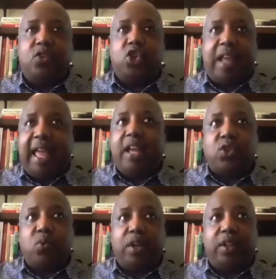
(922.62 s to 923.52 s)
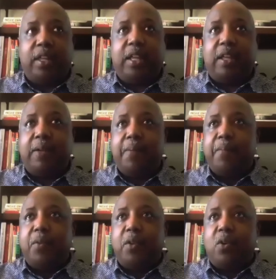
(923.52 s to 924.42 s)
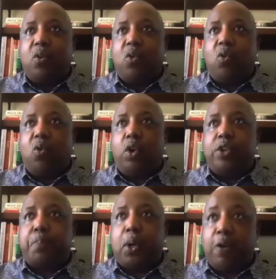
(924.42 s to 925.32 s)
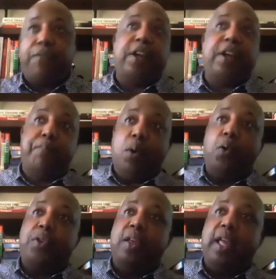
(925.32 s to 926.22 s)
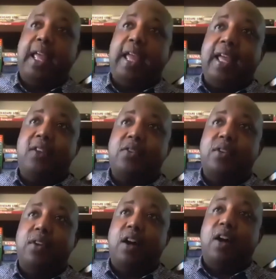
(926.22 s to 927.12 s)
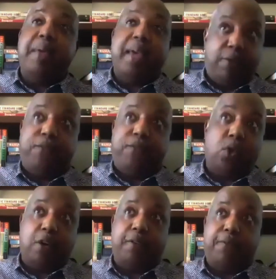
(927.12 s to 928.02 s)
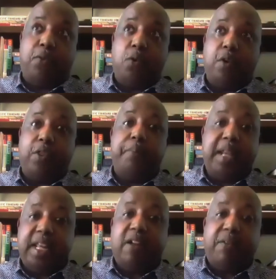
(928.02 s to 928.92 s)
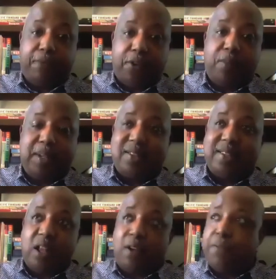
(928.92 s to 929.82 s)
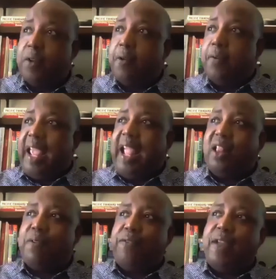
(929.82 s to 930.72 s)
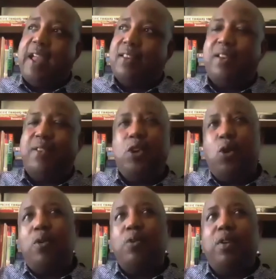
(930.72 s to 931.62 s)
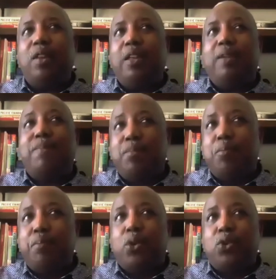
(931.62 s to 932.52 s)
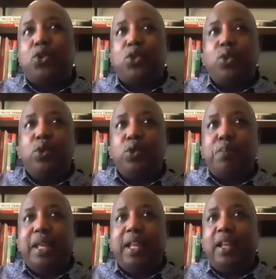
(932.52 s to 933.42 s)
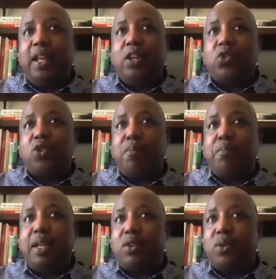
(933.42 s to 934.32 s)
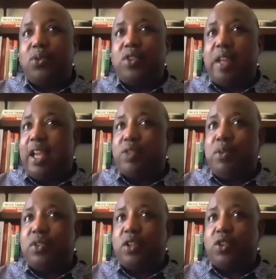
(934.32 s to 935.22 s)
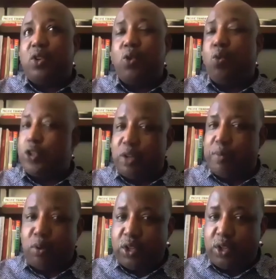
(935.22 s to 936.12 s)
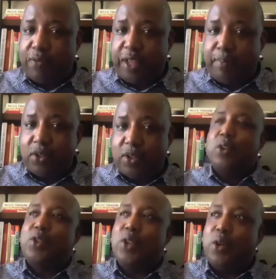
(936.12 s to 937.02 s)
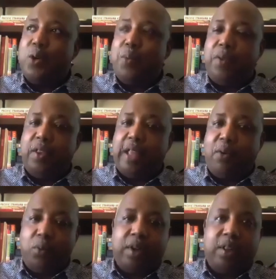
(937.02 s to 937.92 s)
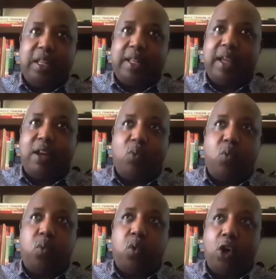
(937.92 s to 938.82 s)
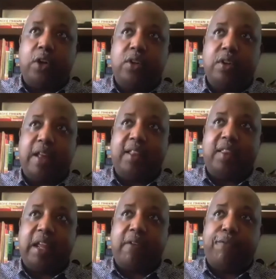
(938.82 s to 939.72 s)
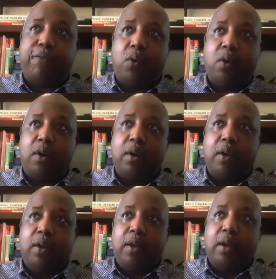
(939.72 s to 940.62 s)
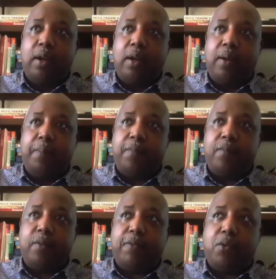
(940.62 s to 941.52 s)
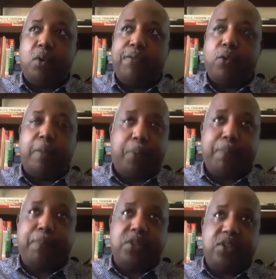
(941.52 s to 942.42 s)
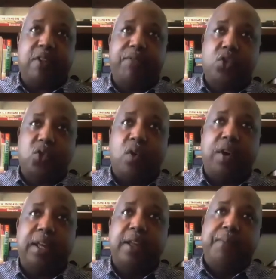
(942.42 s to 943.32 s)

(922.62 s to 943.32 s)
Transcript: Jazz really was perfect both as a metaphor for the meaning of the film itself, and the fact that no one really pursues being an instrumental jazz musician who wants to be rich and famous. So that really kind of worked, I think, for the purposes of the story.